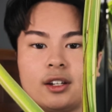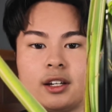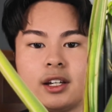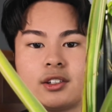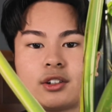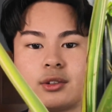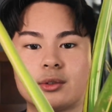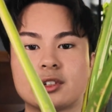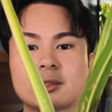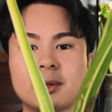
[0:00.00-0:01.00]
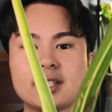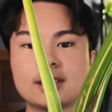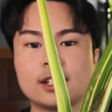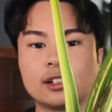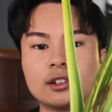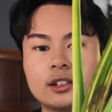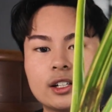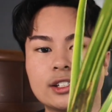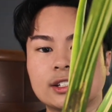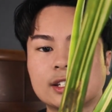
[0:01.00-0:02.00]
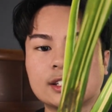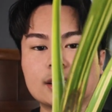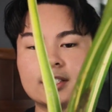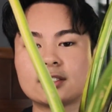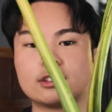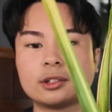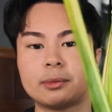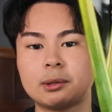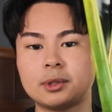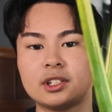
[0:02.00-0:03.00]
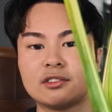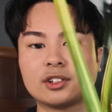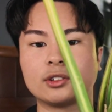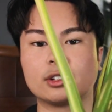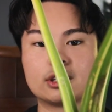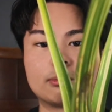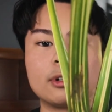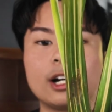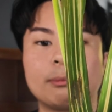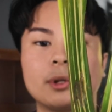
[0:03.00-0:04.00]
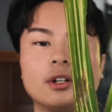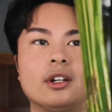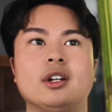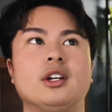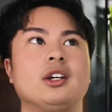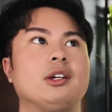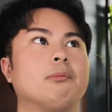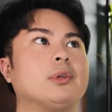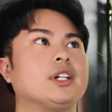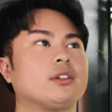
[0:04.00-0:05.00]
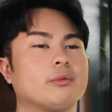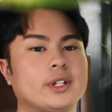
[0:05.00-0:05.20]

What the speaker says: internodal spacing, as you can see, so it might be difficult to prop. But when